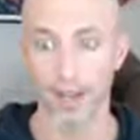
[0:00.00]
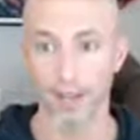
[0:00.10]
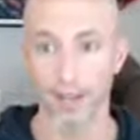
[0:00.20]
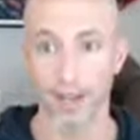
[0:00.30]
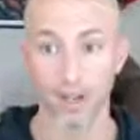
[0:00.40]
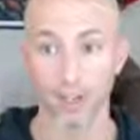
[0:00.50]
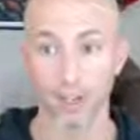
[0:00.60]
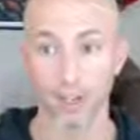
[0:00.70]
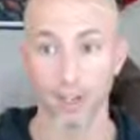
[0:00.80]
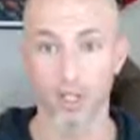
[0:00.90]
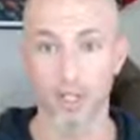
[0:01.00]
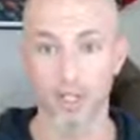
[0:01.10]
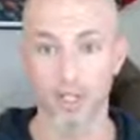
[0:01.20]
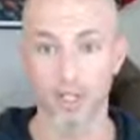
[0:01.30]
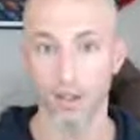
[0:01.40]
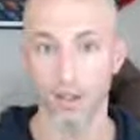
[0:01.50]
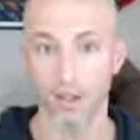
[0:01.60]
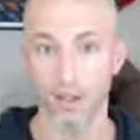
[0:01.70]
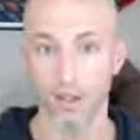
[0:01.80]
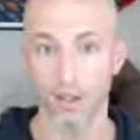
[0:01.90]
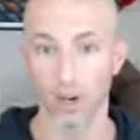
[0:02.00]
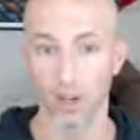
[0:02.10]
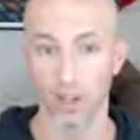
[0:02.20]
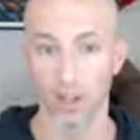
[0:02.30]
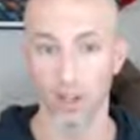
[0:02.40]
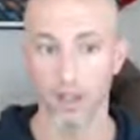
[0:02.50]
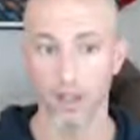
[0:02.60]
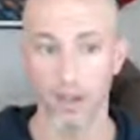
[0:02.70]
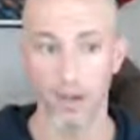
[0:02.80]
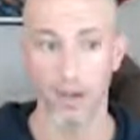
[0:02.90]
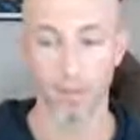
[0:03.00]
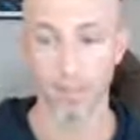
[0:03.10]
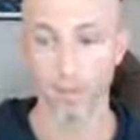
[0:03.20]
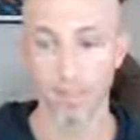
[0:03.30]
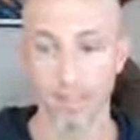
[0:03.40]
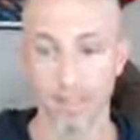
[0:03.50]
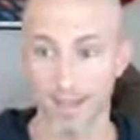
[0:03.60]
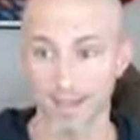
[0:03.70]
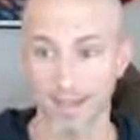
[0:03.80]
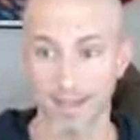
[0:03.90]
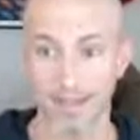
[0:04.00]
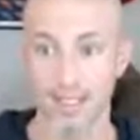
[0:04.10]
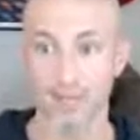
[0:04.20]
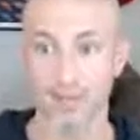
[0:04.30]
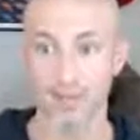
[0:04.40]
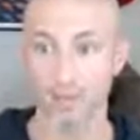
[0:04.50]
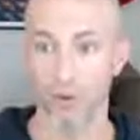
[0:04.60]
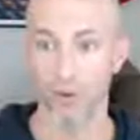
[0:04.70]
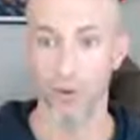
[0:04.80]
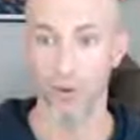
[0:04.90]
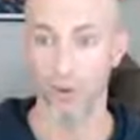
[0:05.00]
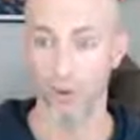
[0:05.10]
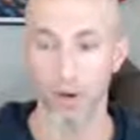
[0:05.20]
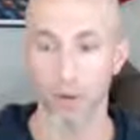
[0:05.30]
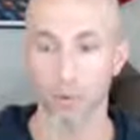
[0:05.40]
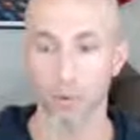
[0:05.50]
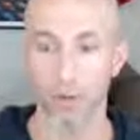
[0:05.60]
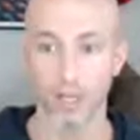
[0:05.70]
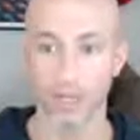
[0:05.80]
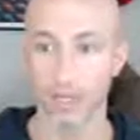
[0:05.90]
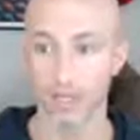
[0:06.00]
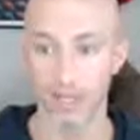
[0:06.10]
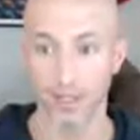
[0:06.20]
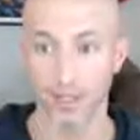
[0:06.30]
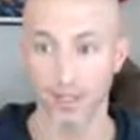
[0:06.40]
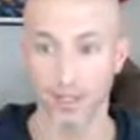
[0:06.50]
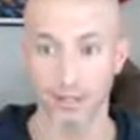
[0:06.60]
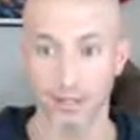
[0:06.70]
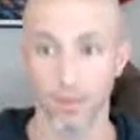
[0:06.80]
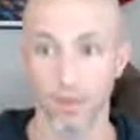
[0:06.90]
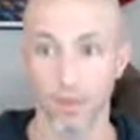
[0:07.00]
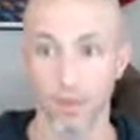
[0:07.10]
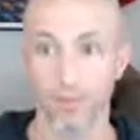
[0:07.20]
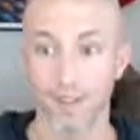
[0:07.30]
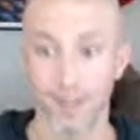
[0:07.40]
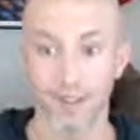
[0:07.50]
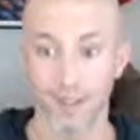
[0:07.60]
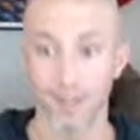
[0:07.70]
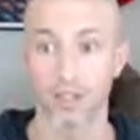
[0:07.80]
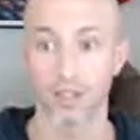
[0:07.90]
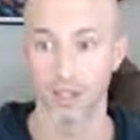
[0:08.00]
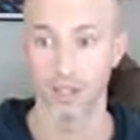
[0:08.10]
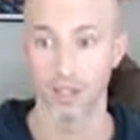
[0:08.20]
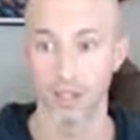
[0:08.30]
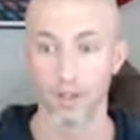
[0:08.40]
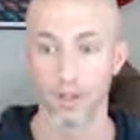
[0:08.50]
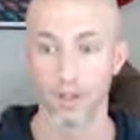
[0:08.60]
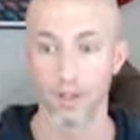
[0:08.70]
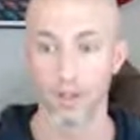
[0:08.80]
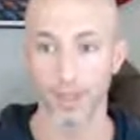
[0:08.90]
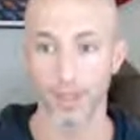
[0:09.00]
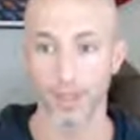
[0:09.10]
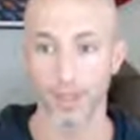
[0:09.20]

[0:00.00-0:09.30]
I've been on this journey myself for, you know, I'm 37, and this has been for the better part of 20 plus years, probably 25 years, really,